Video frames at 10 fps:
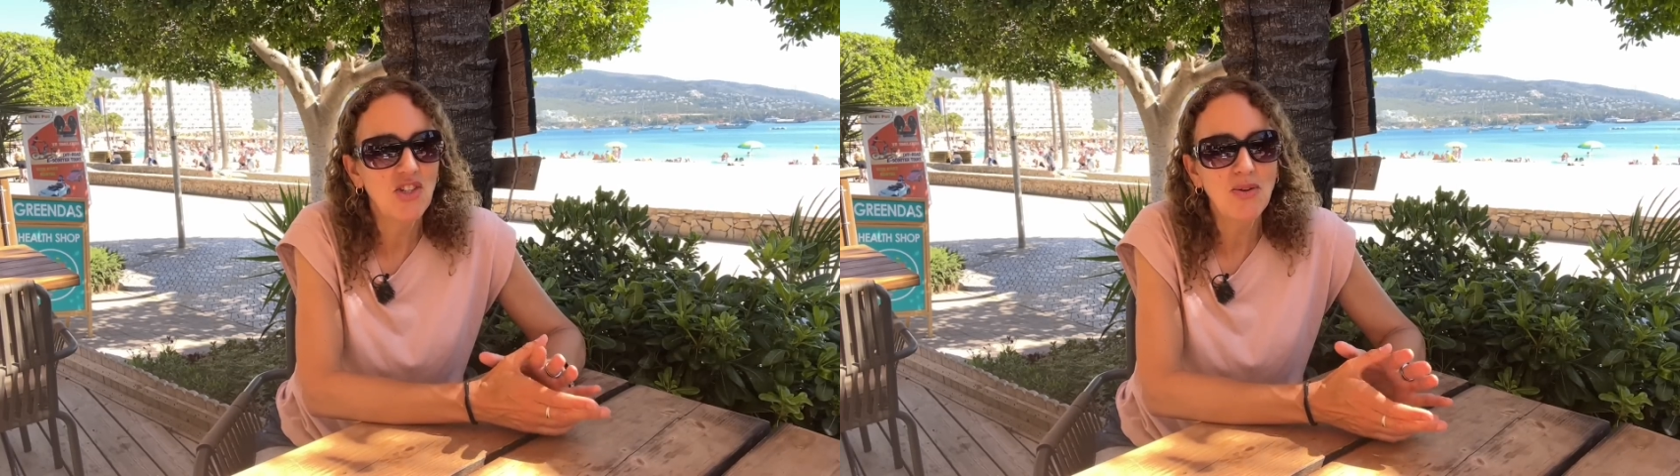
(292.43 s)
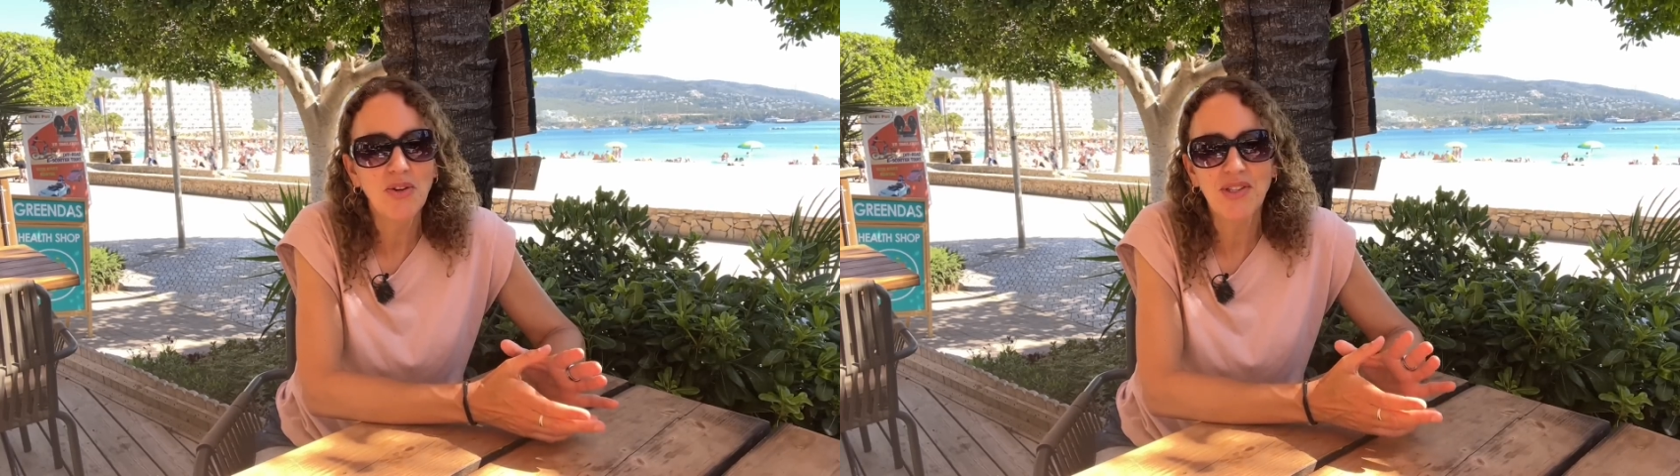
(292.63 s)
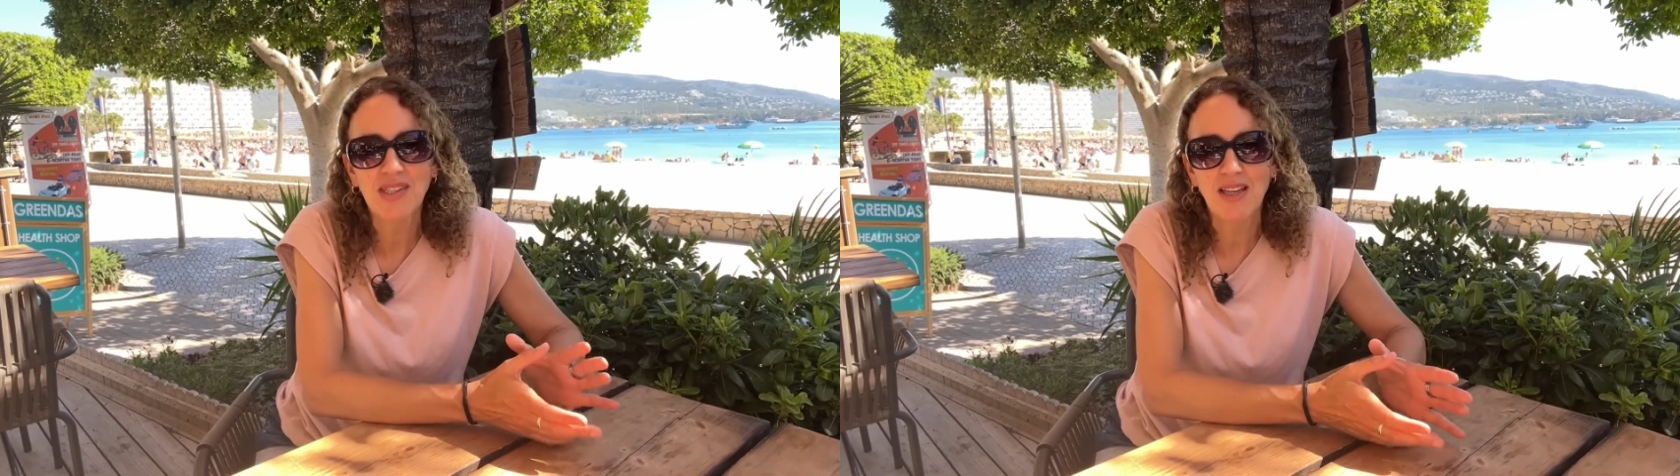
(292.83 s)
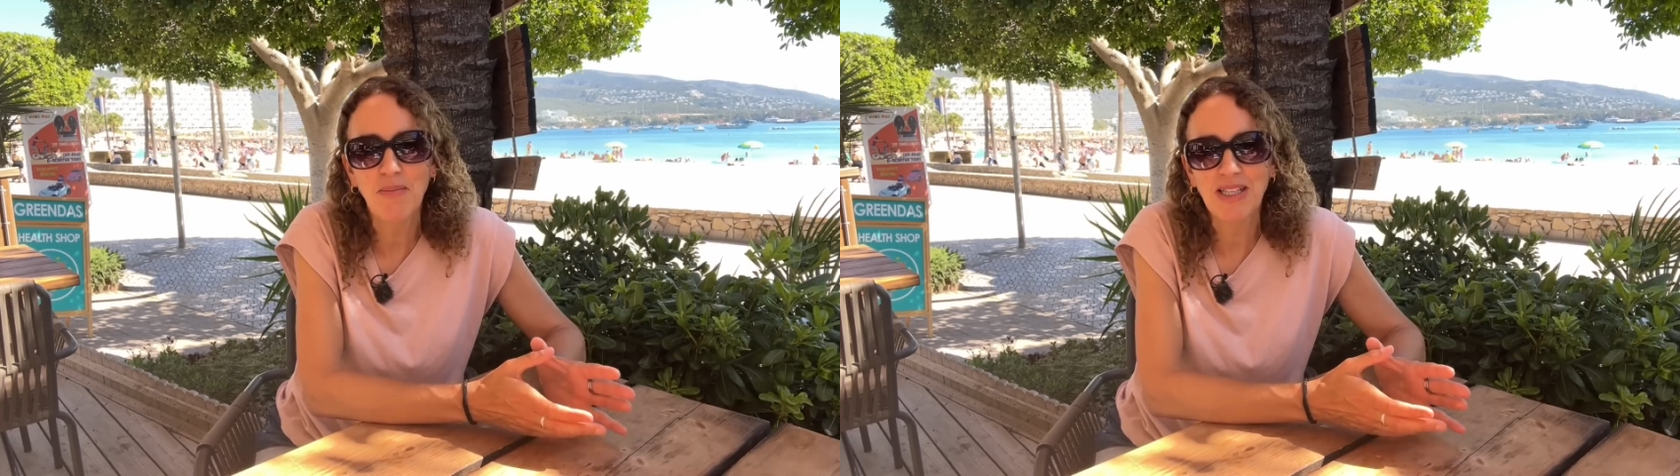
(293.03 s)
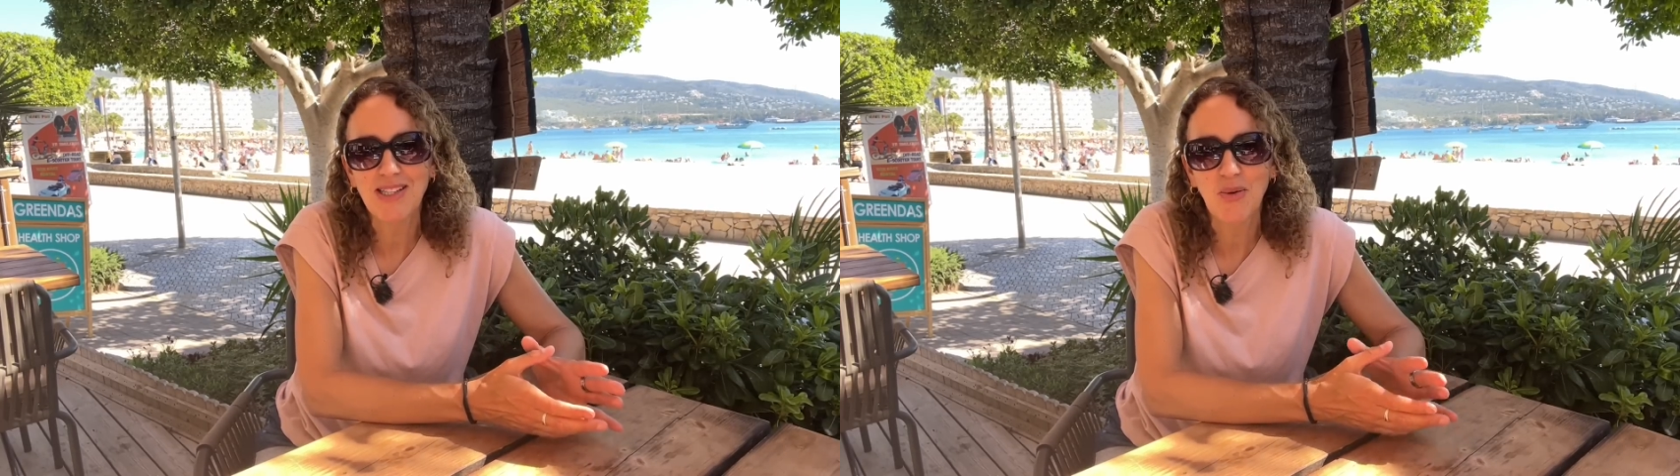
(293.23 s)
do not
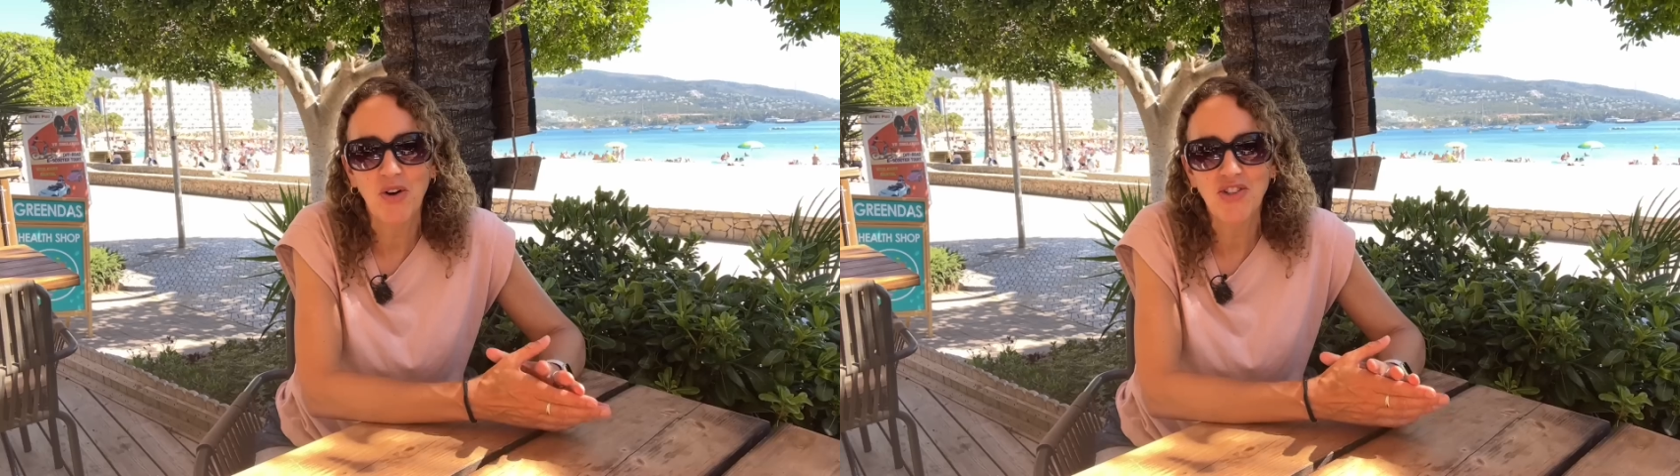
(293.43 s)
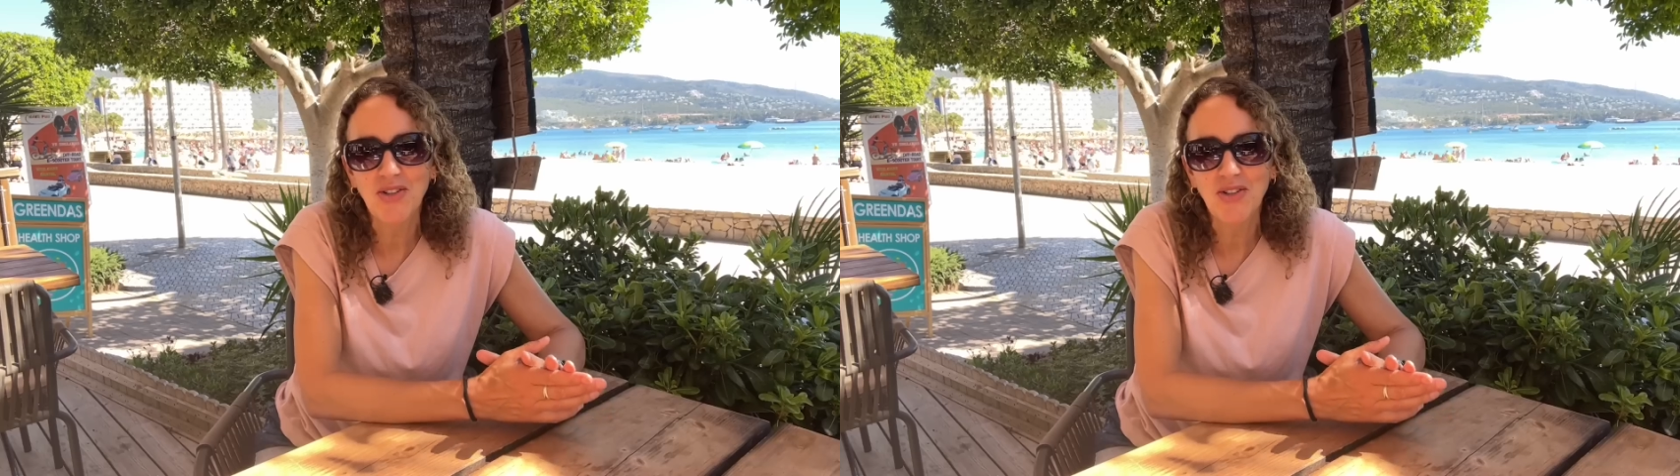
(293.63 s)
sunbed squat,